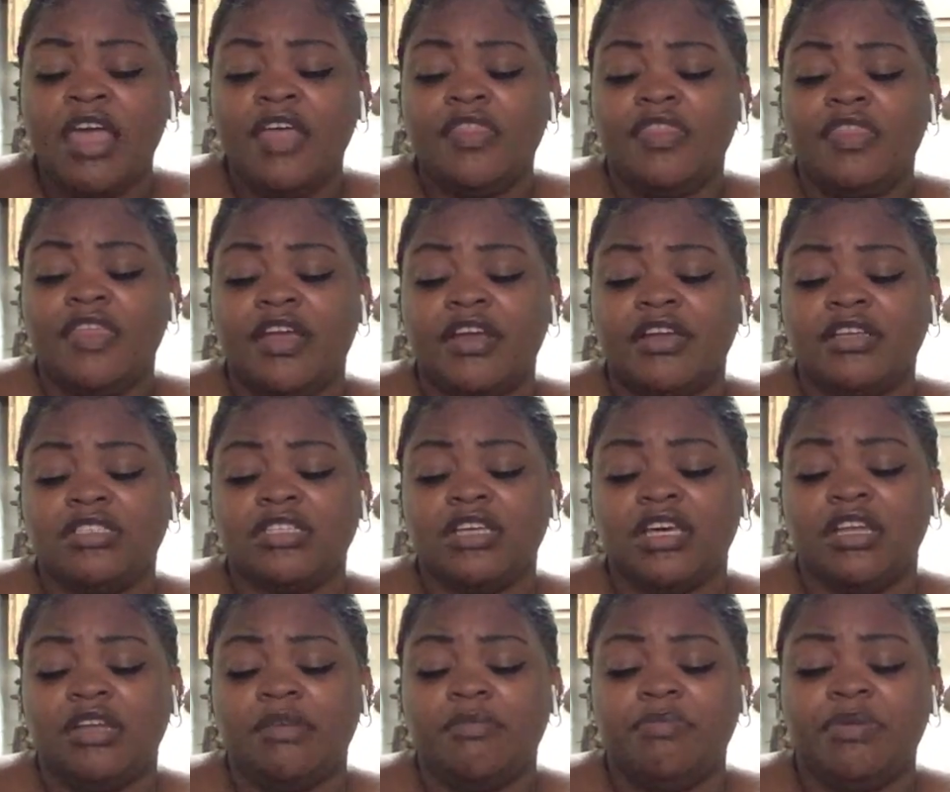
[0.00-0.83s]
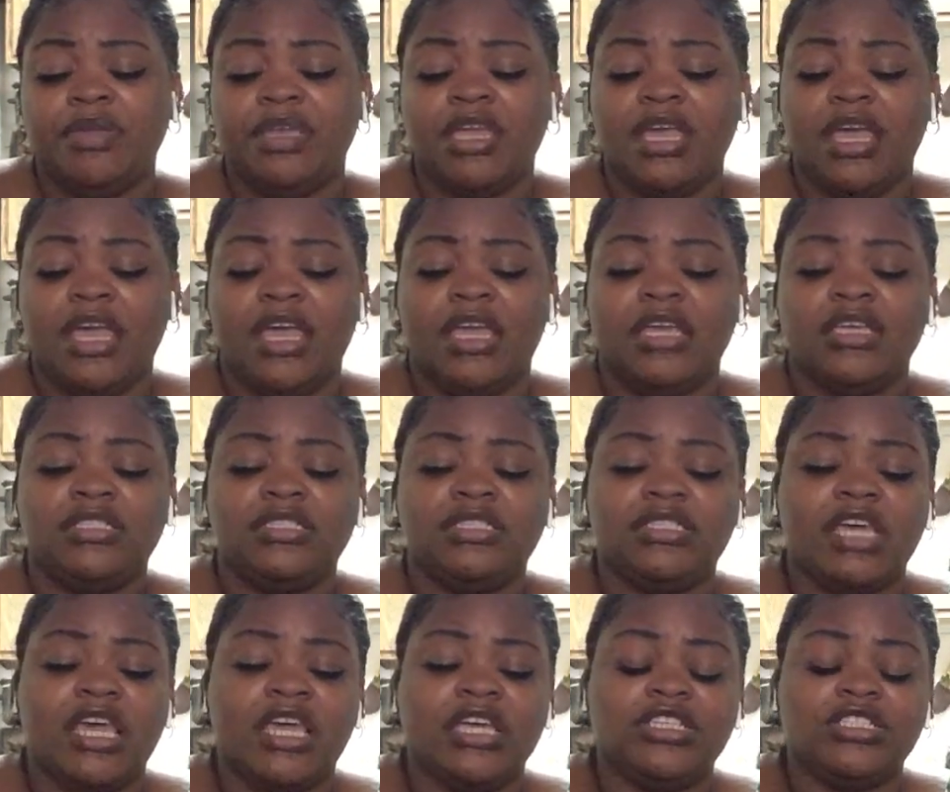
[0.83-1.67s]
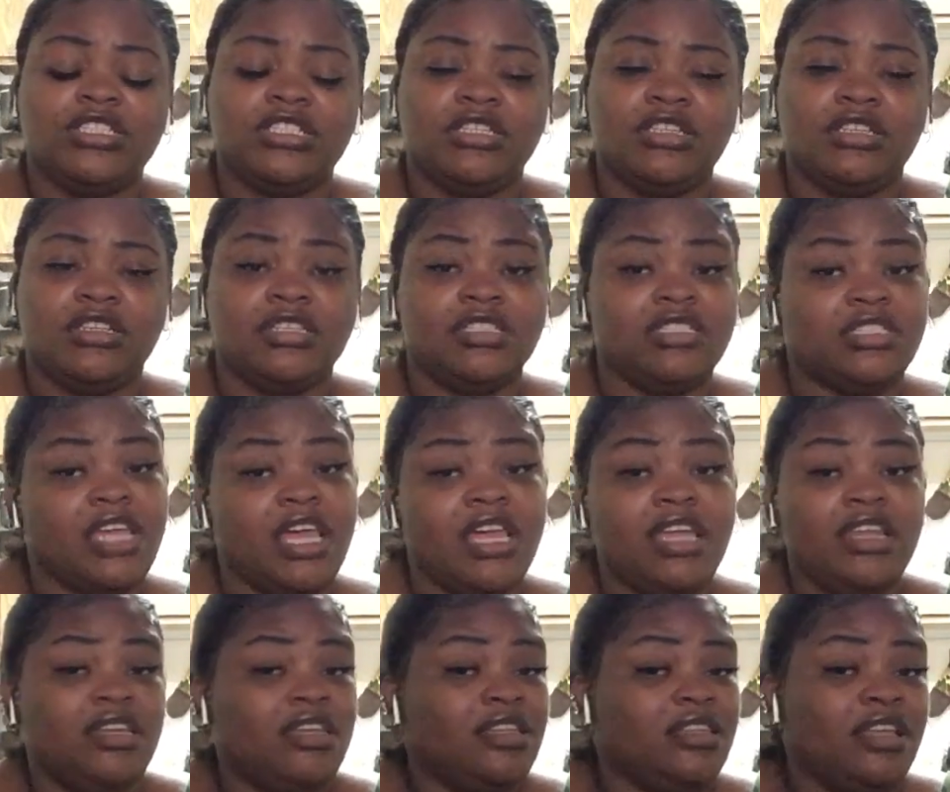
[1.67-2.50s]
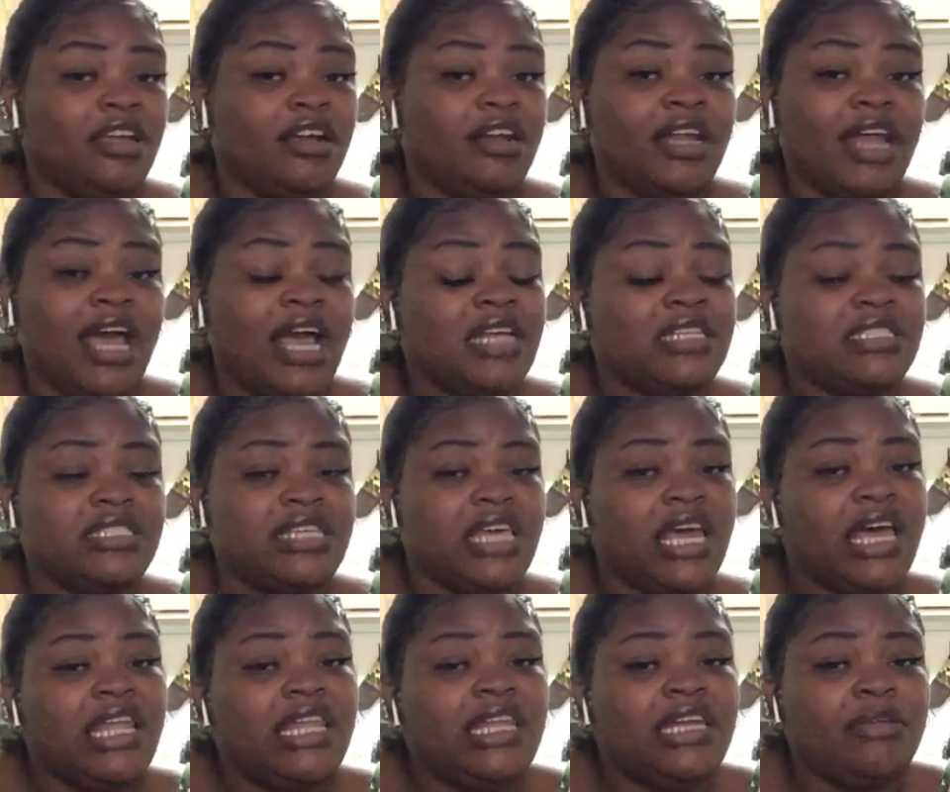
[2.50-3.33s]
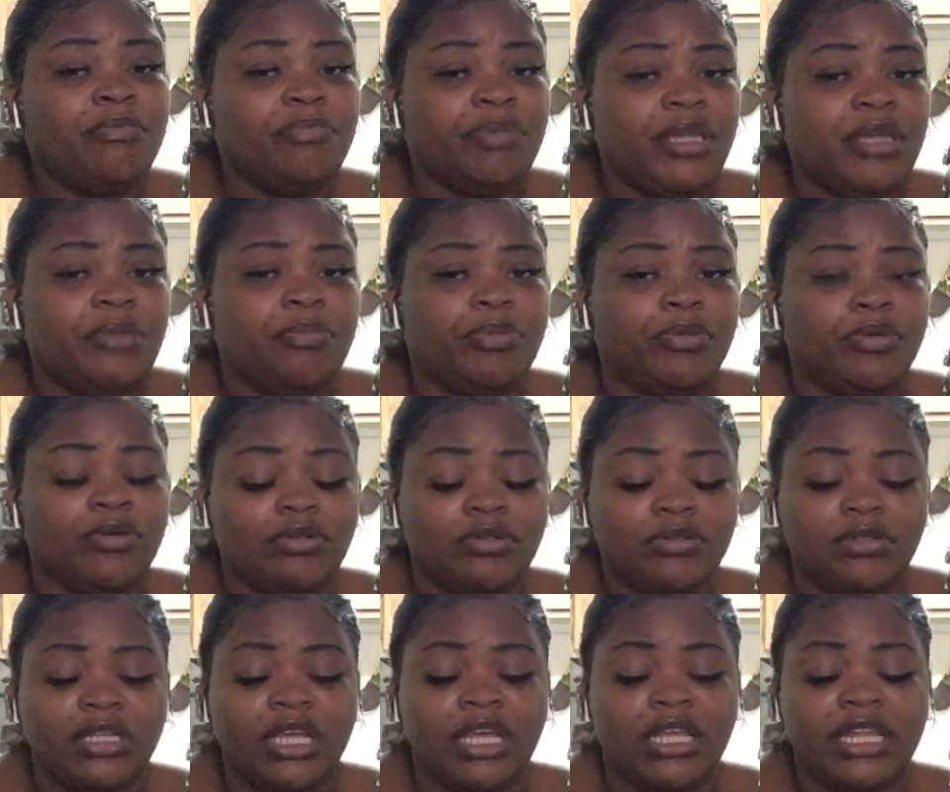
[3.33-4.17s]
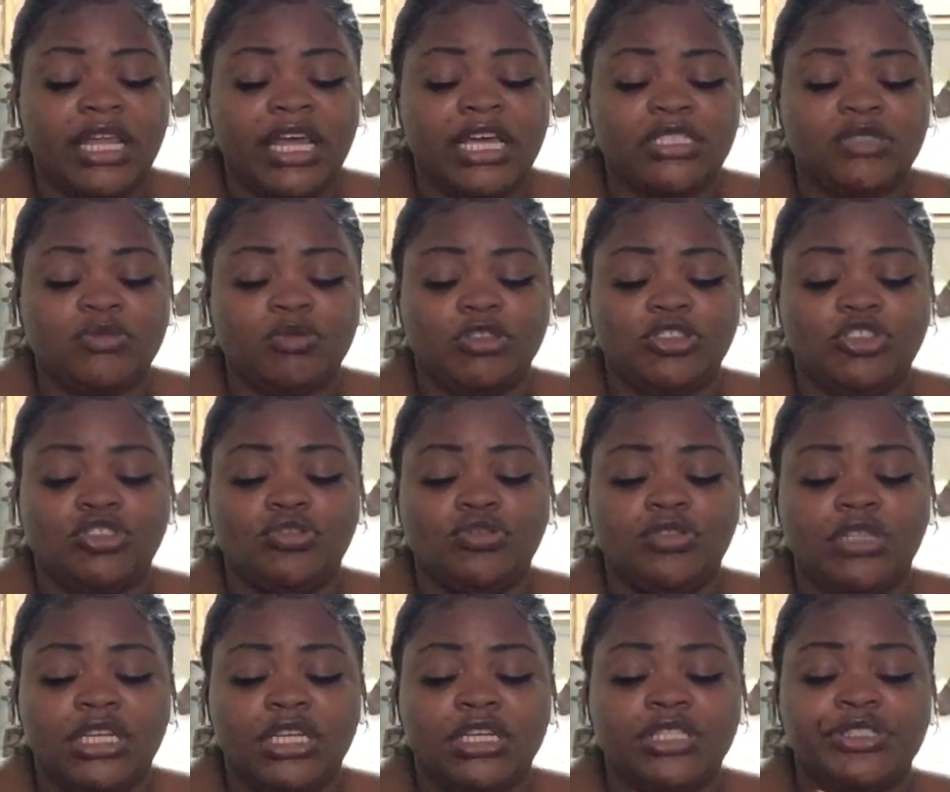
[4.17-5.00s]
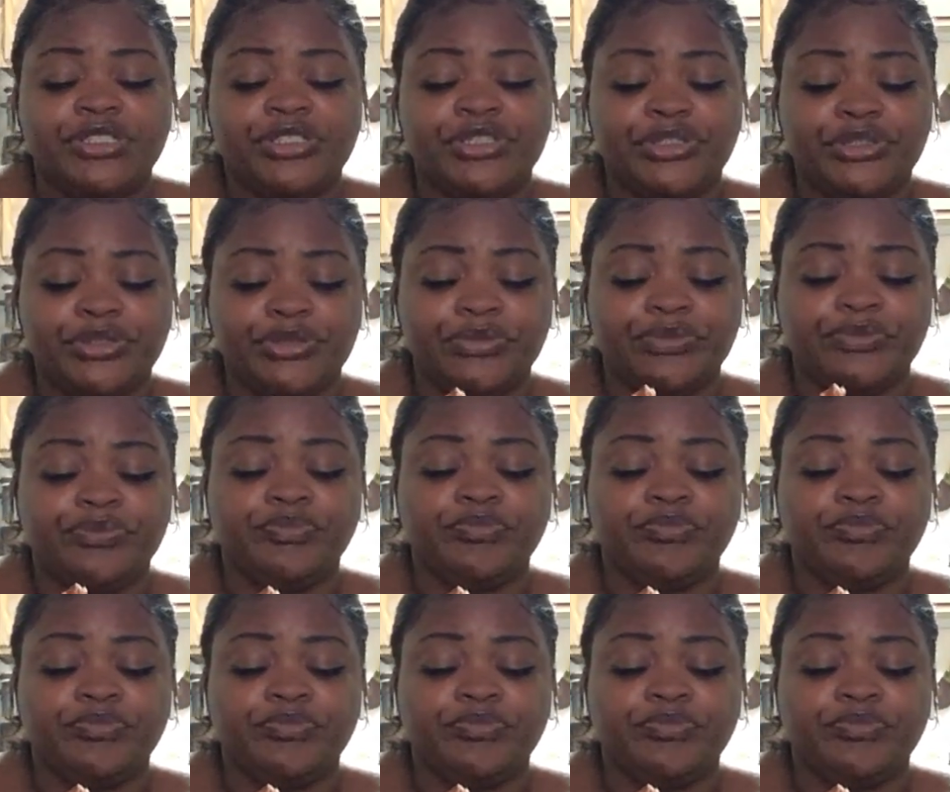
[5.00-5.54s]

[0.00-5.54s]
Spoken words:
There's gonna be a section, because they're not telling people that that's what you need to do.